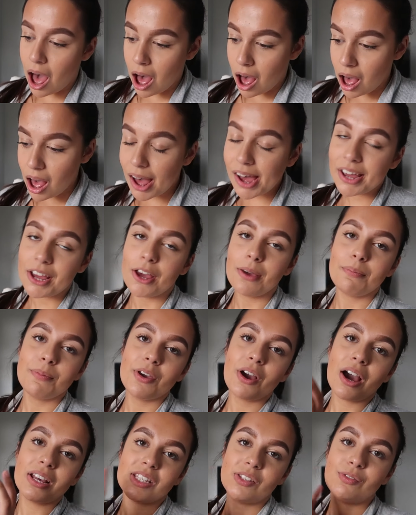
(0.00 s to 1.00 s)
I hope you
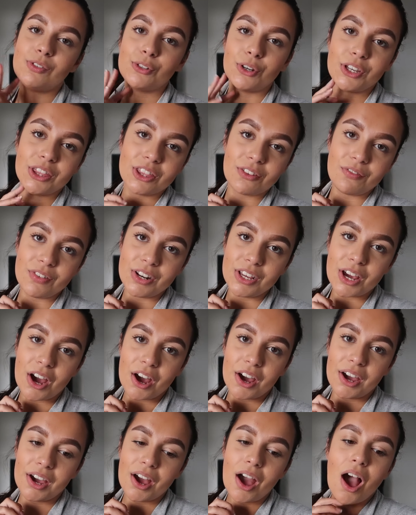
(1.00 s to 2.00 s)
guys enjoyed the
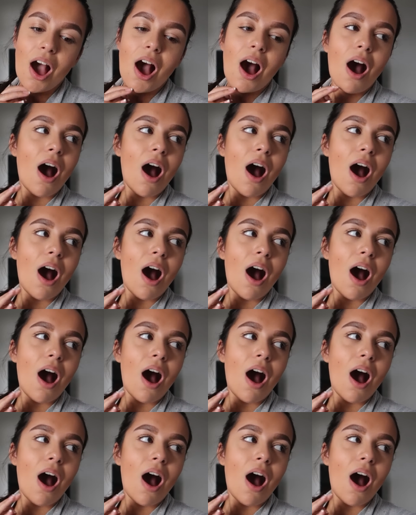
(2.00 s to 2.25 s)
video.